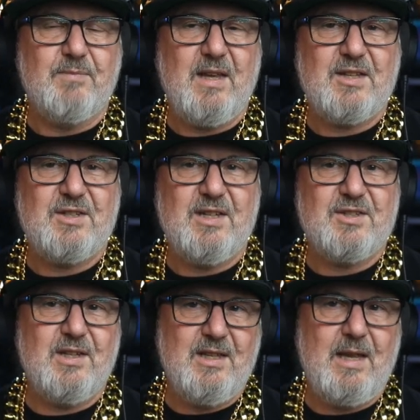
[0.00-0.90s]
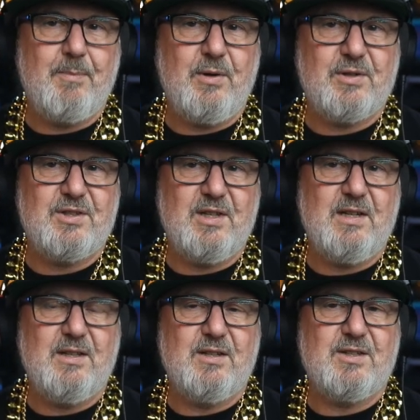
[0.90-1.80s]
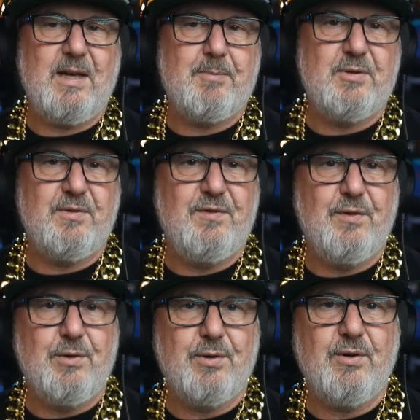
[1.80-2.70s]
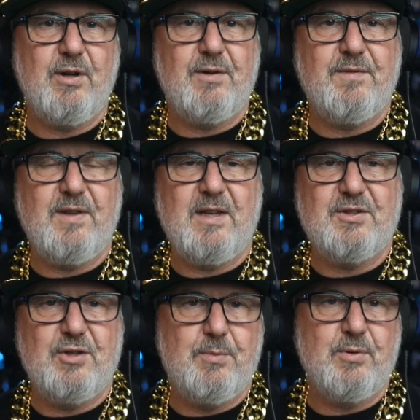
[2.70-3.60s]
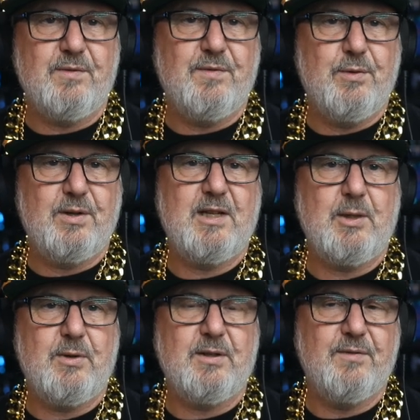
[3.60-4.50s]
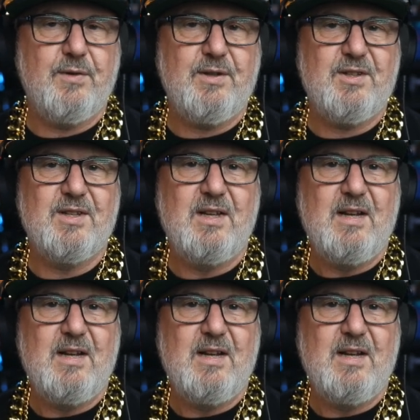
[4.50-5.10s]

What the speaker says: excess in that box there's up to 4 of their 2.4 kilowatt inverters